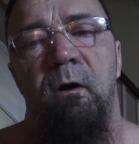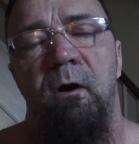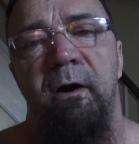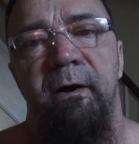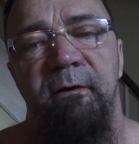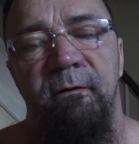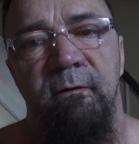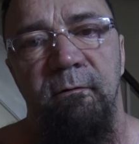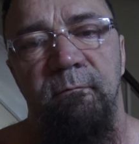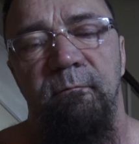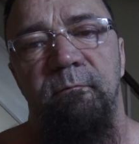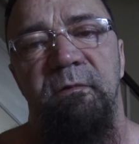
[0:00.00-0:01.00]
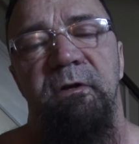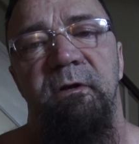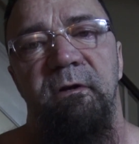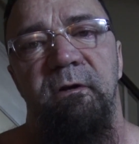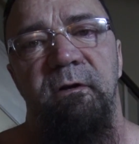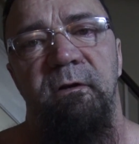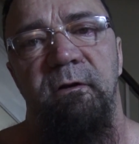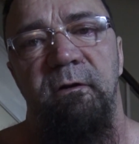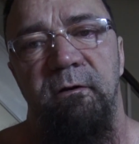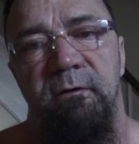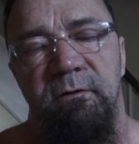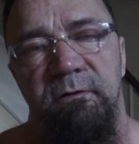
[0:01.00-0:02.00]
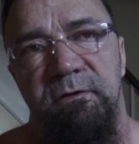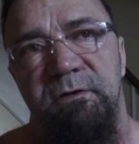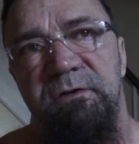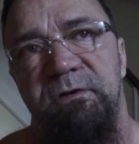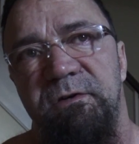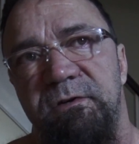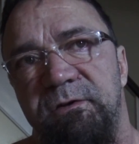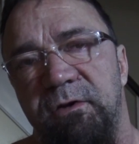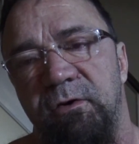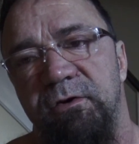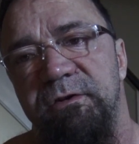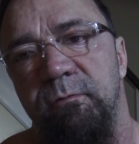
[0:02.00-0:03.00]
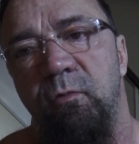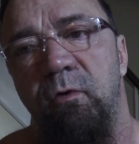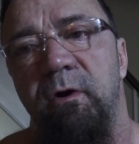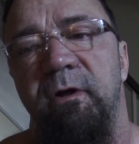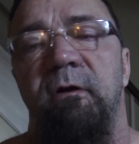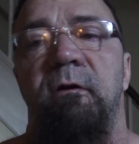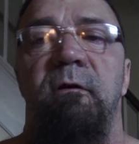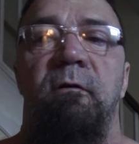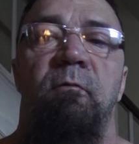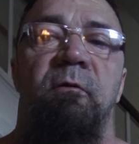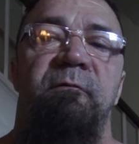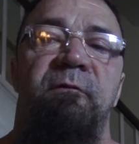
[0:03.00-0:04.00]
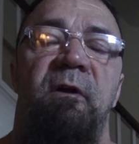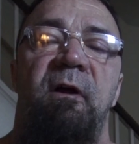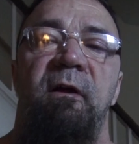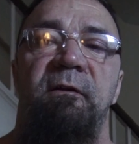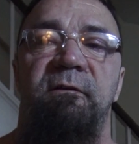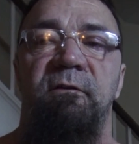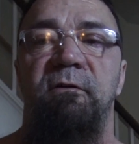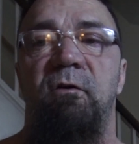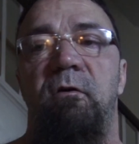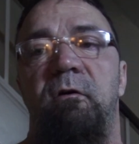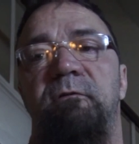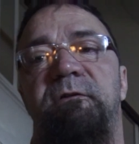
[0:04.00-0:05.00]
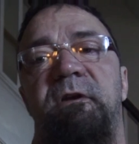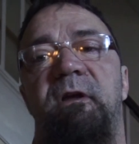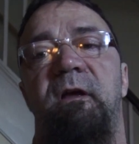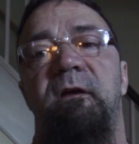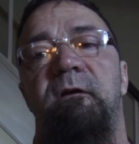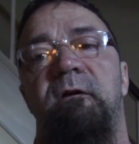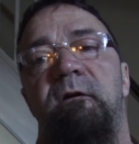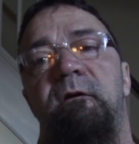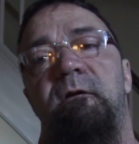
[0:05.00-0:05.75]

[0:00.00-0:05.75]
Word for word: All right, it is Thursday morning. We fly to the Arnold today.